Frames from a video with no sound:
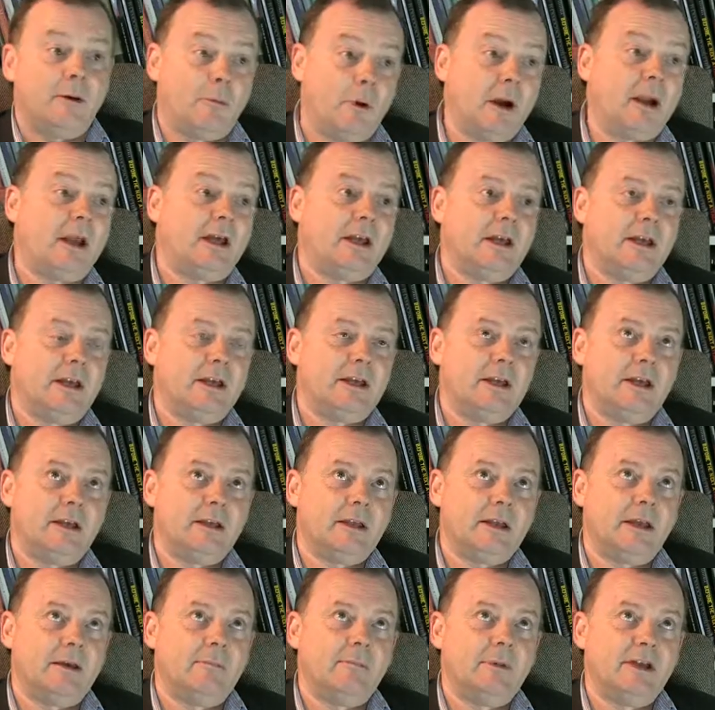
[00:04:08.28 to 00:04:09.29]
Well,
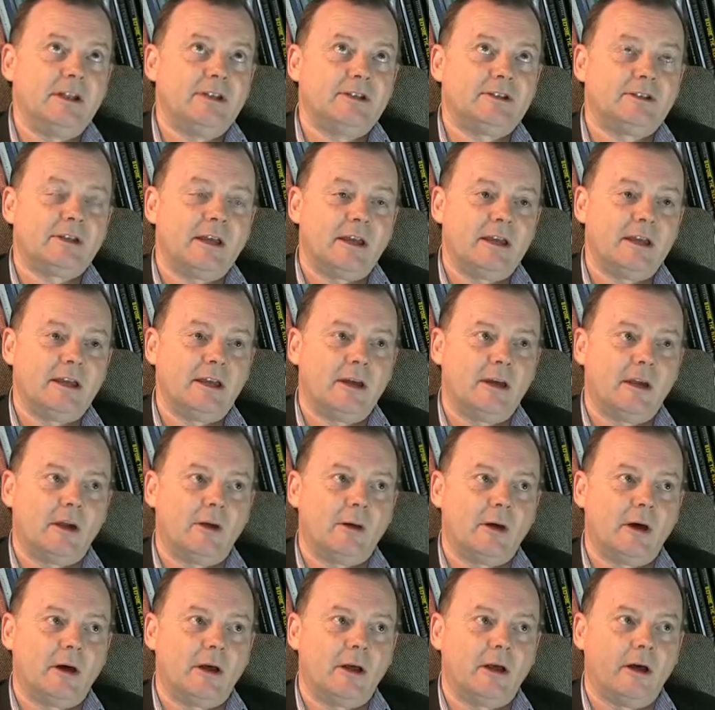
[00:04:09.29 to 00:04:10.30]
it means taking
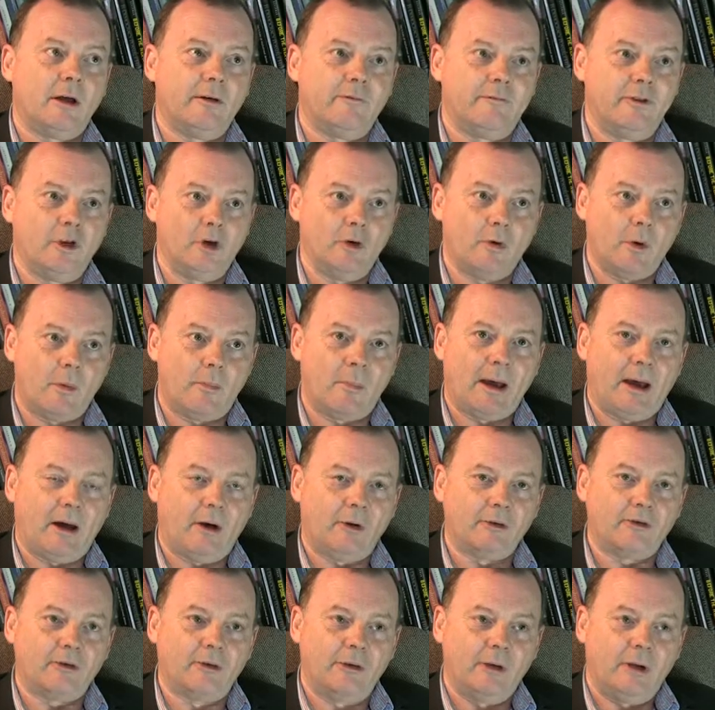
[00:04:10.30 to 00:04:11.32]
a view
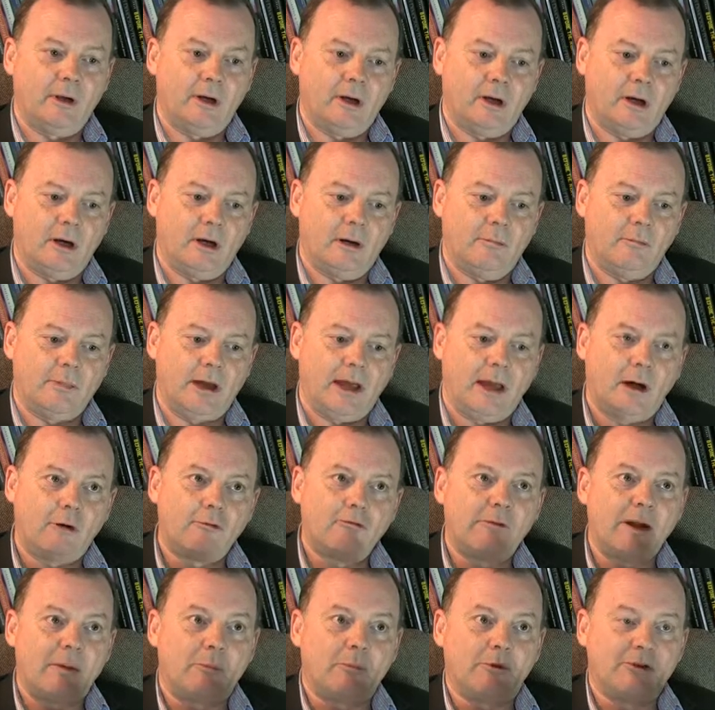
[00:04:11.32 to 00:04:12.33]
about how
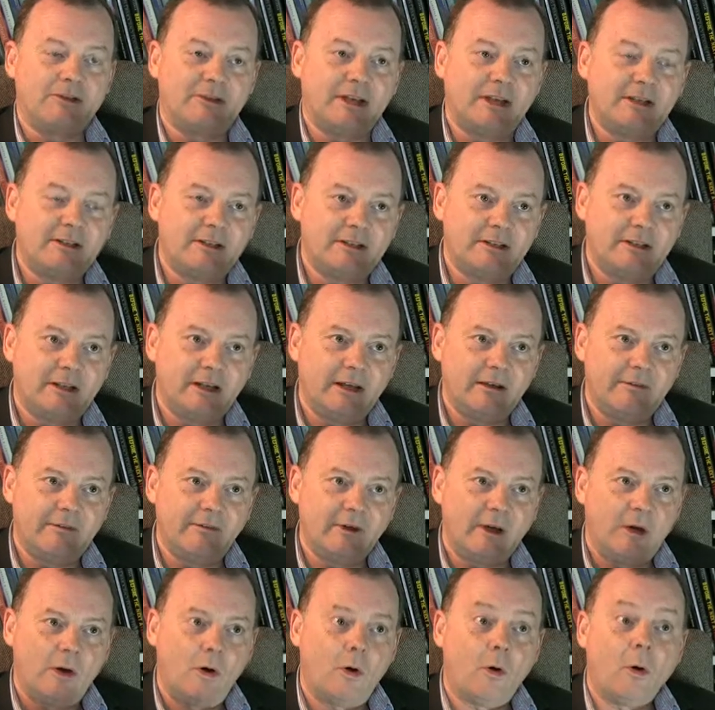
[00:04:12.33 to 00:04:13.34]
representative
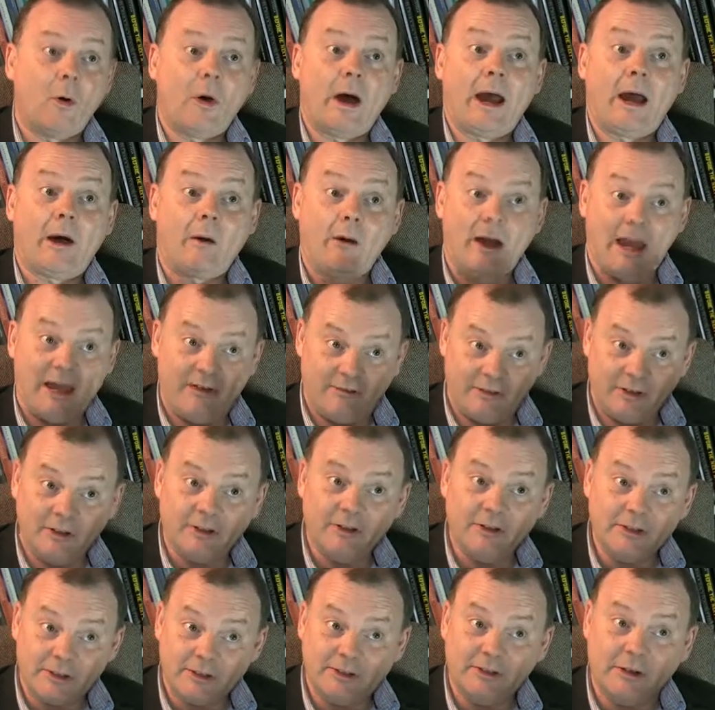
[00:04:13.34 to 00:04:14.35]
or how
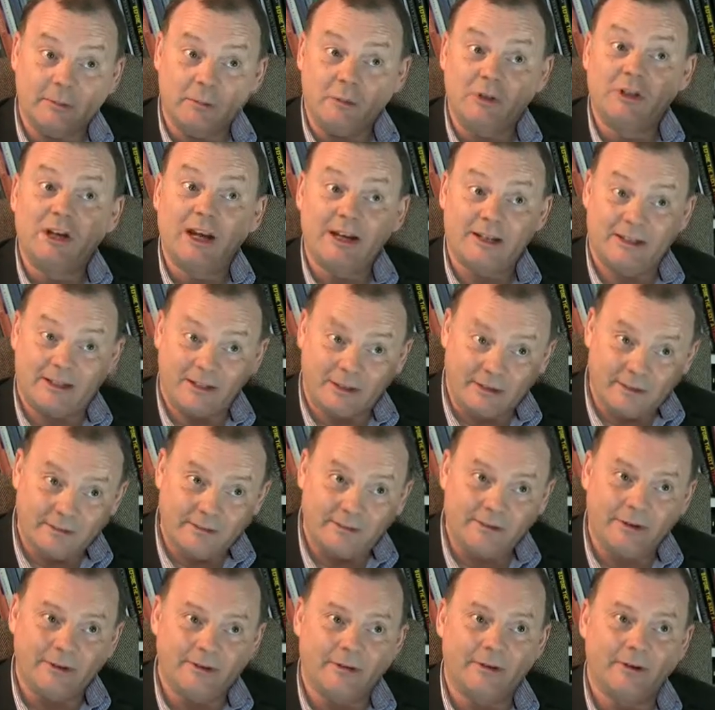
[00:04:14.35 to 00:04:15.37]
evidenced,
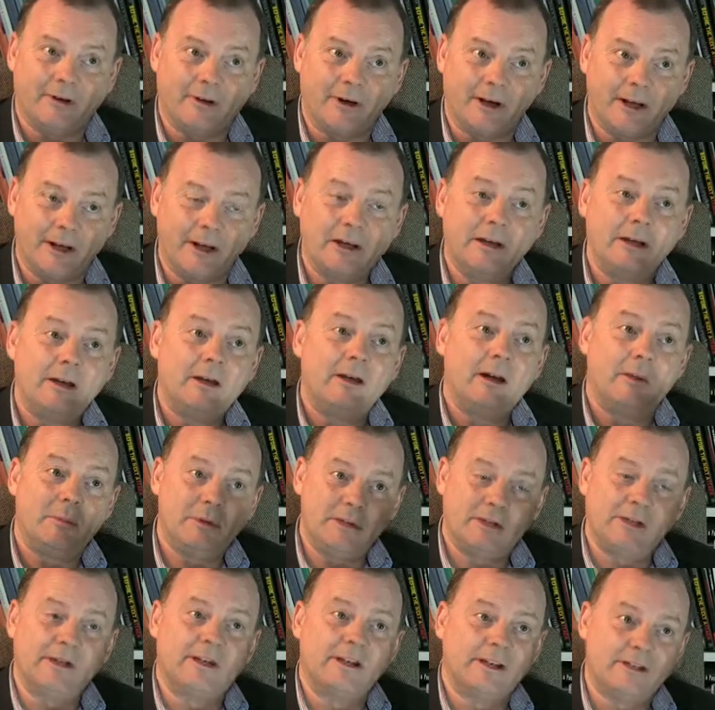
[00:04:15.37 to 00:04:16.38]
objective, if you like, a
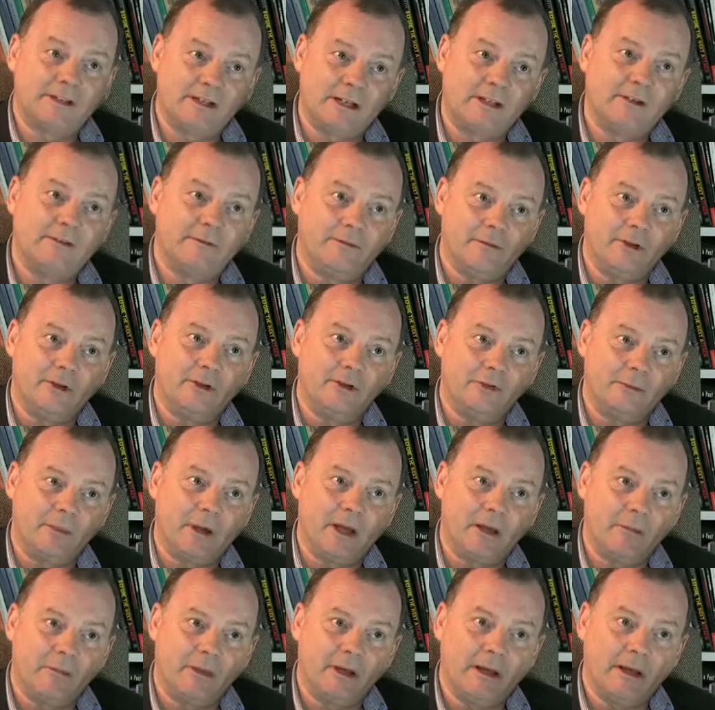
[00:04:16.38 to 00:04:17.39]
particular set of views
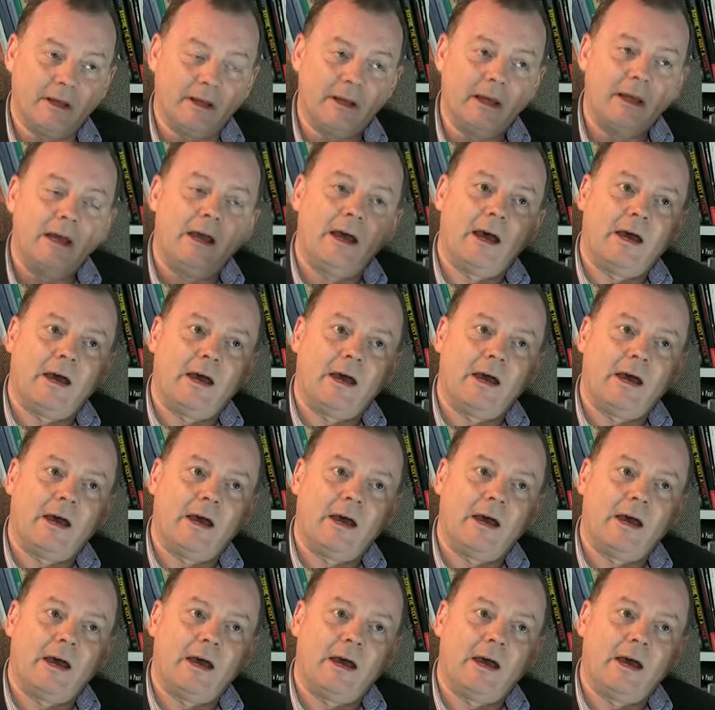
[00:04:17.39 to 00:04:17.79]
may be.